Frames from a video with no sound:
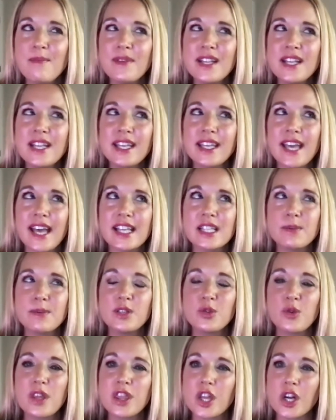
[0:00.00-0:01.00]
going to guess
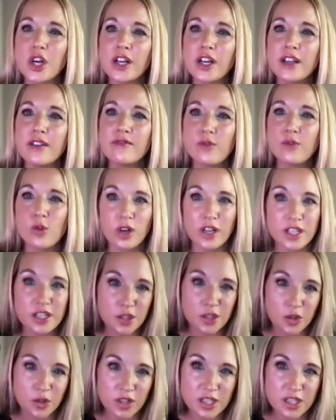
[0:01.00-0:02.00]
between 30 and 40
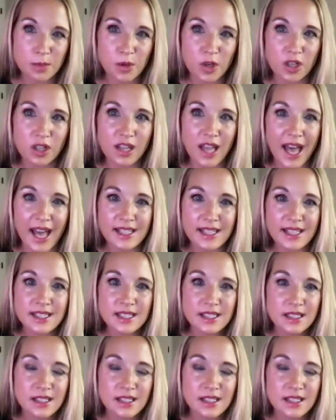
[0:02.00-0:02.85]
students per class.